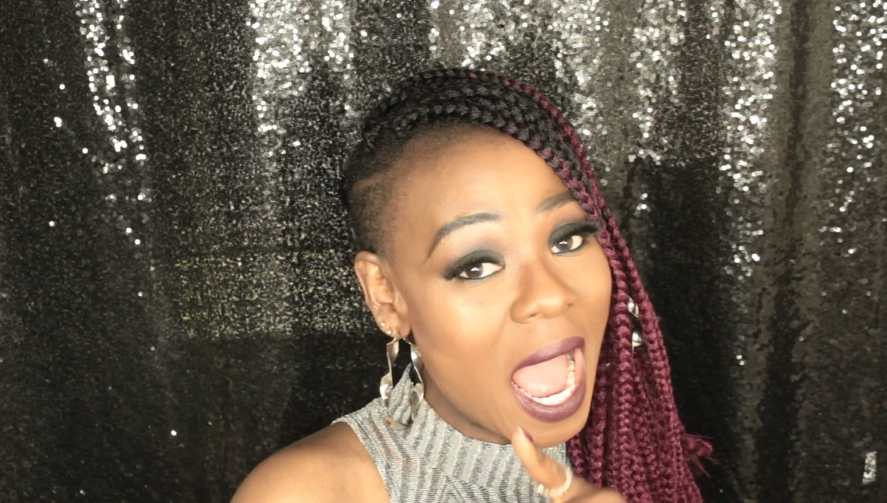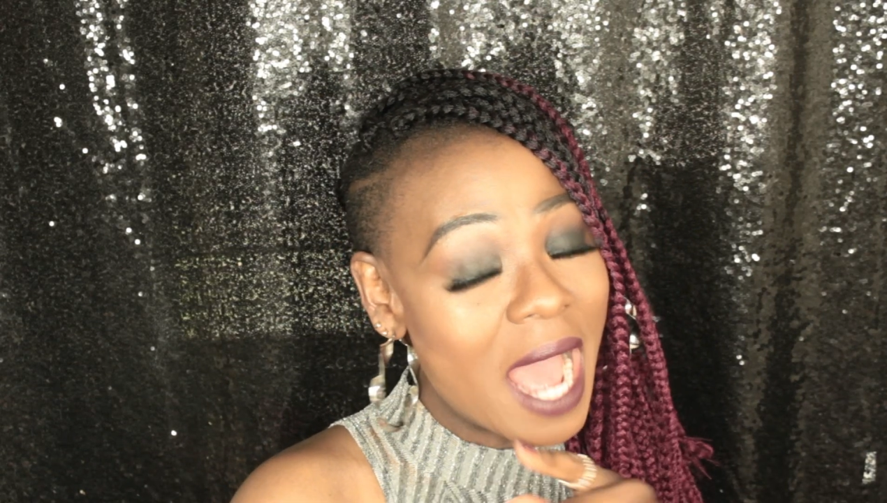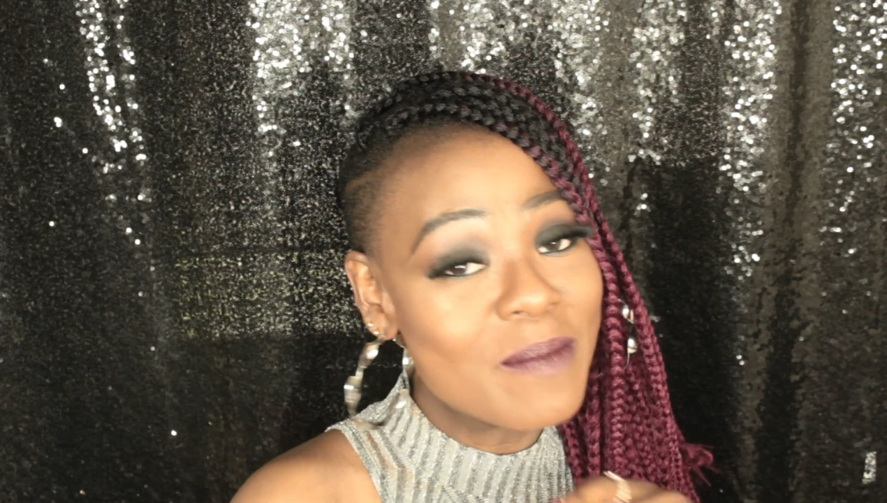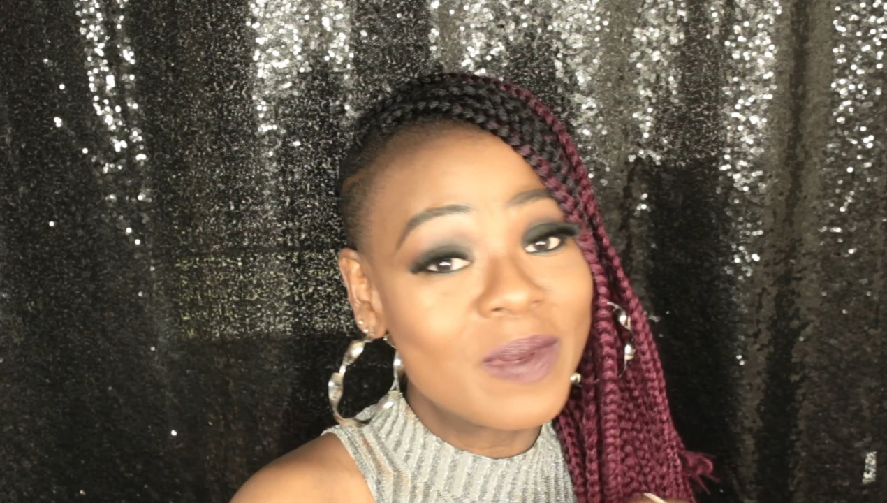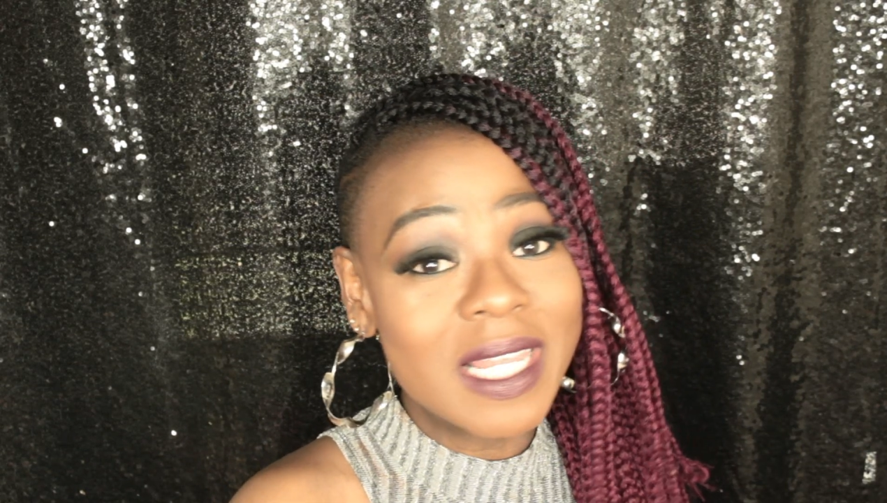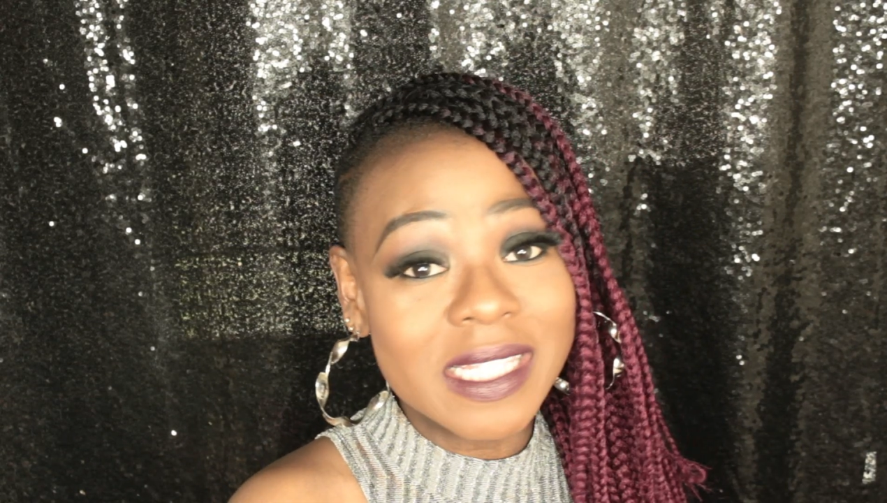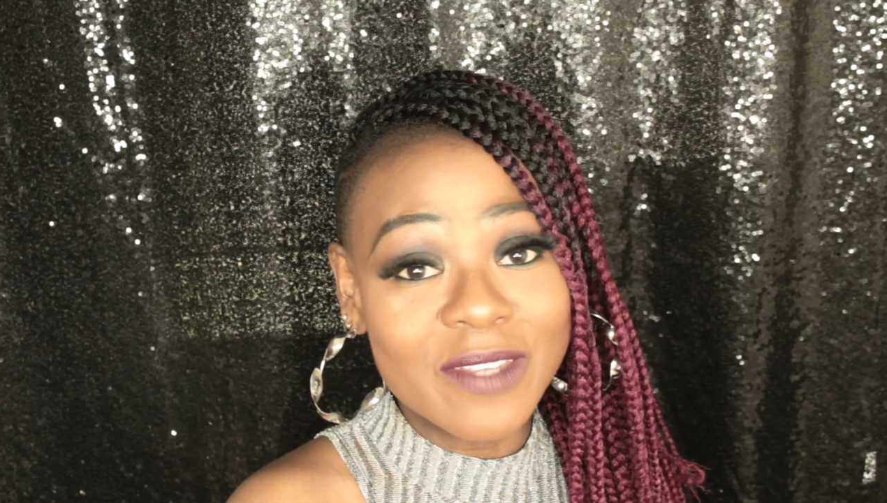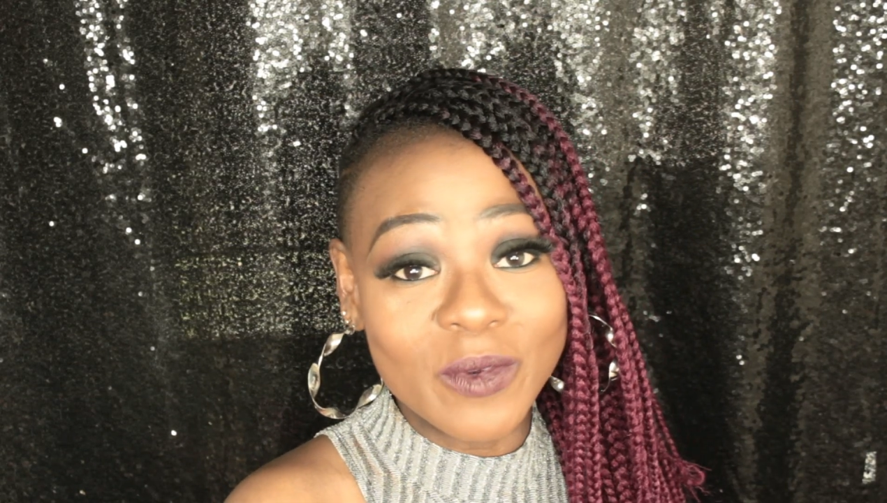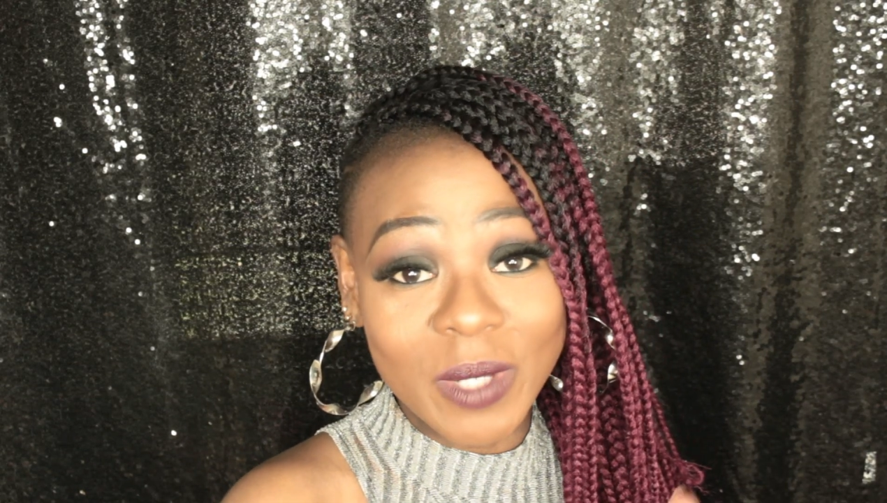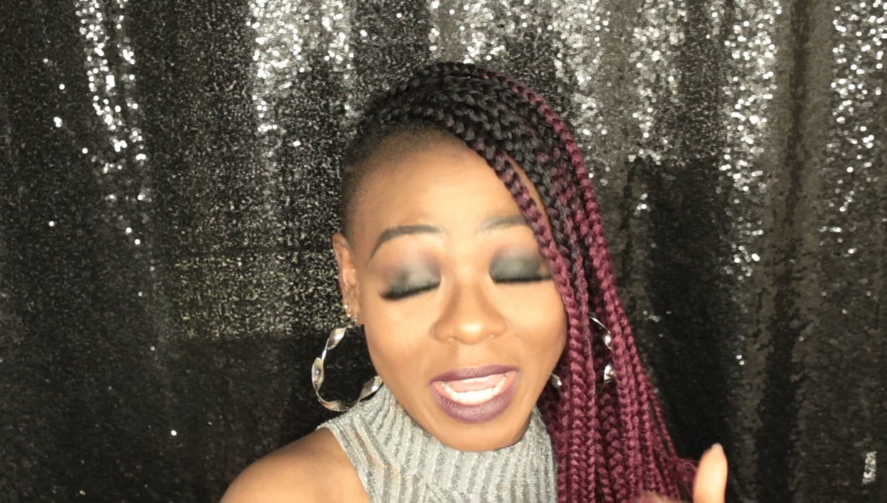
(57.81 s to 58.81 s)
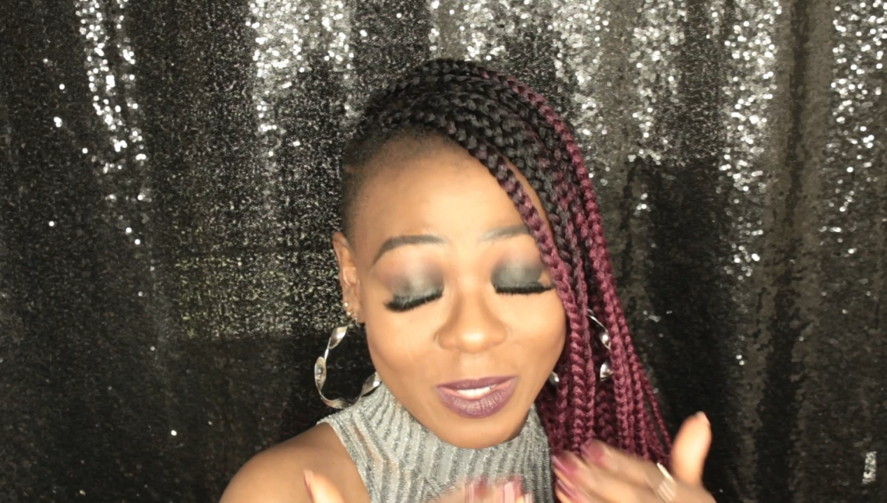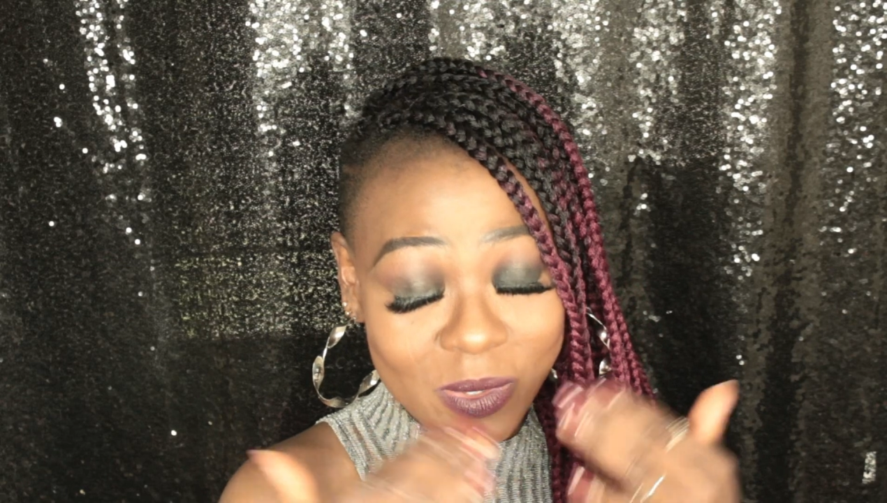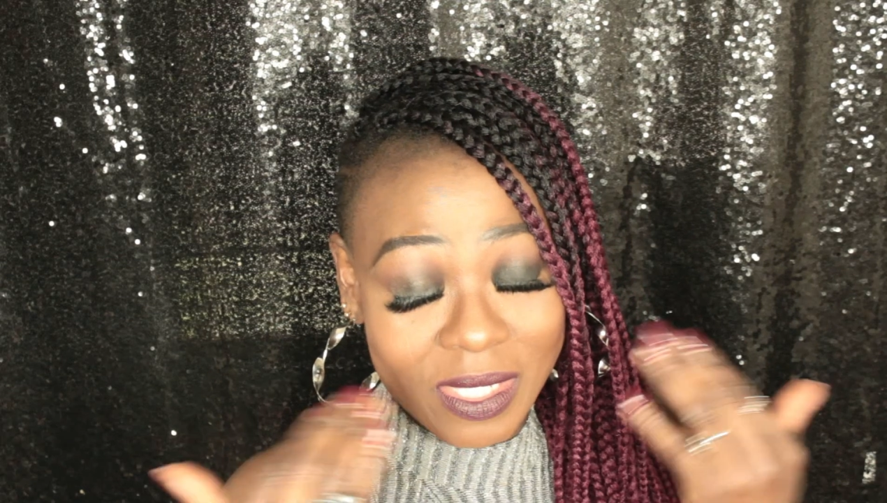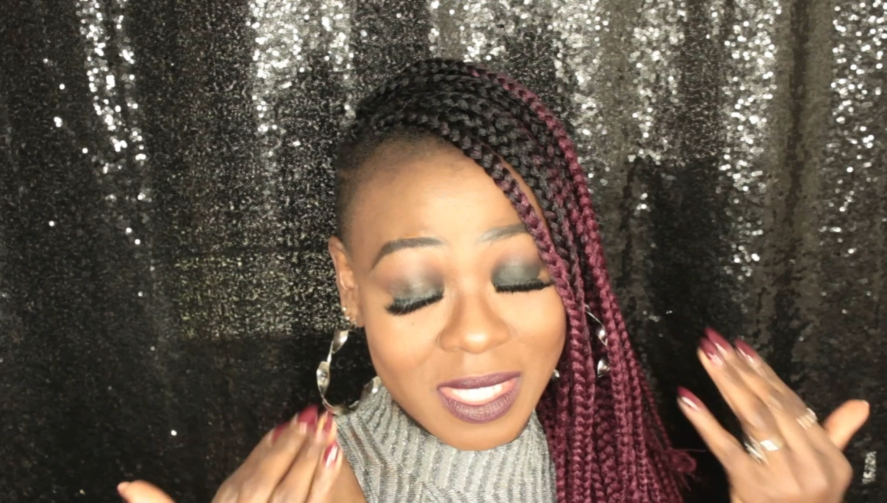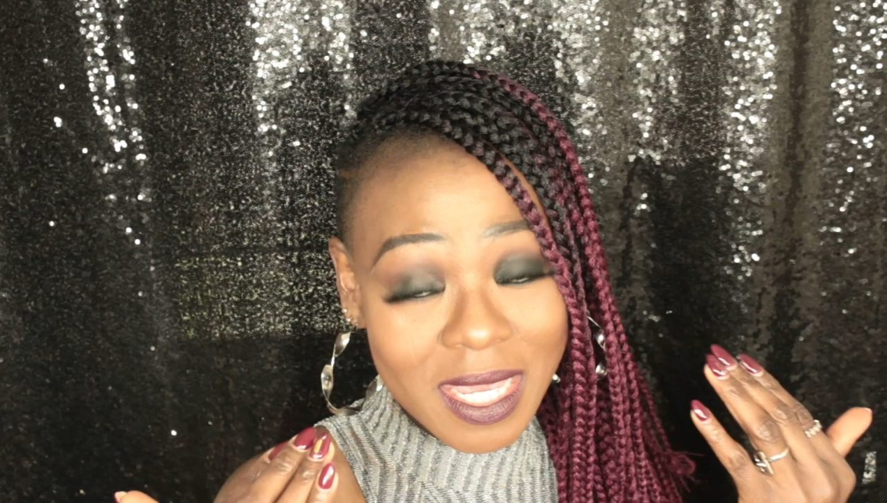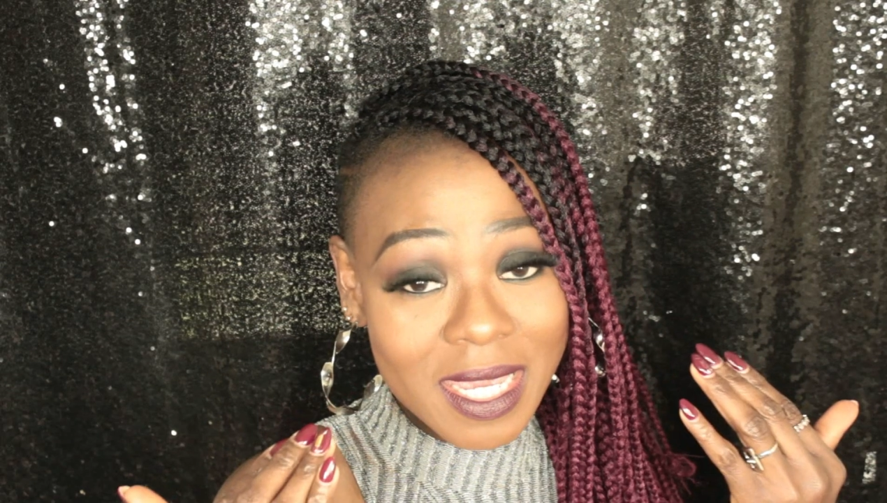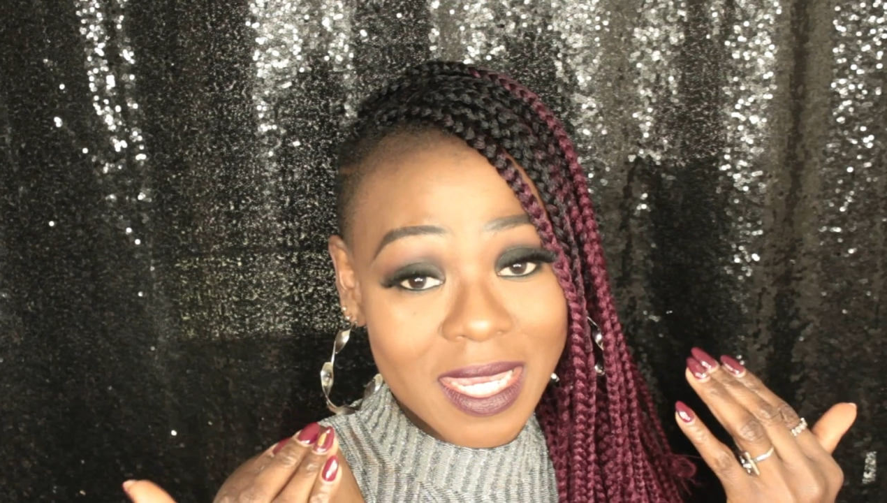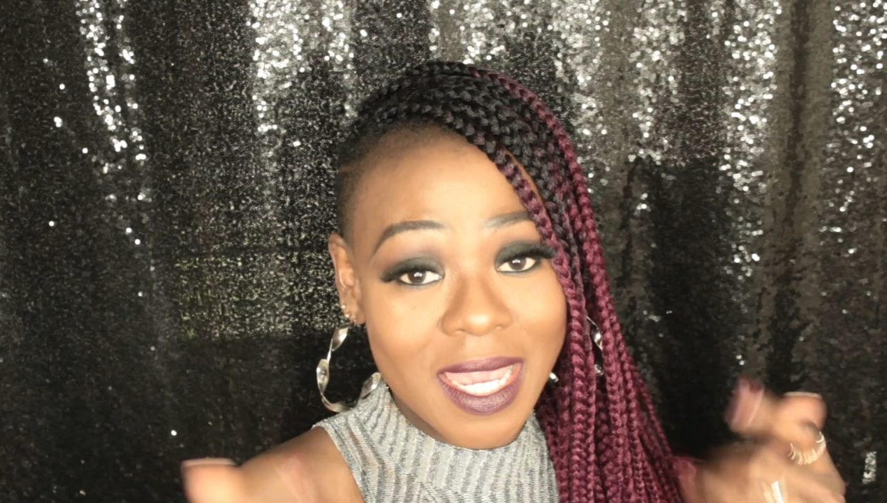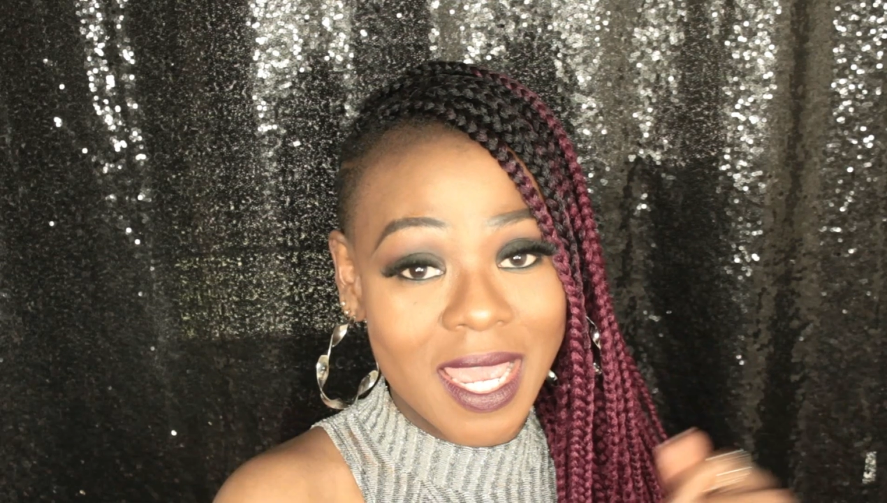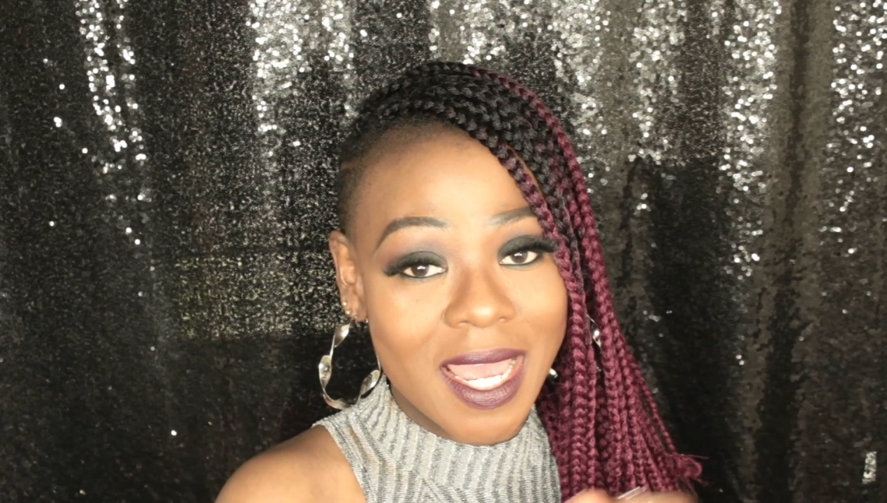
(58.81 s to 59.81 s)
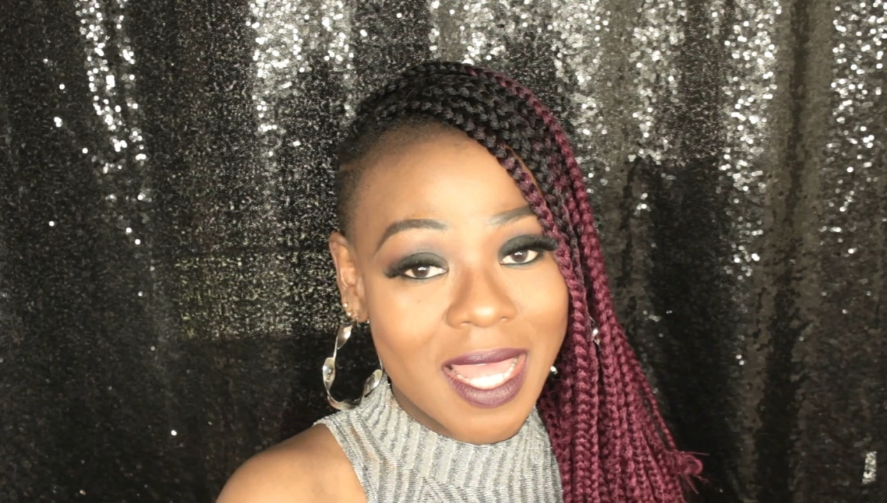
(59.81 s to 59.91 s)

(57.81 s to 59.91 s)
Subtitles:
and please, if you would like to see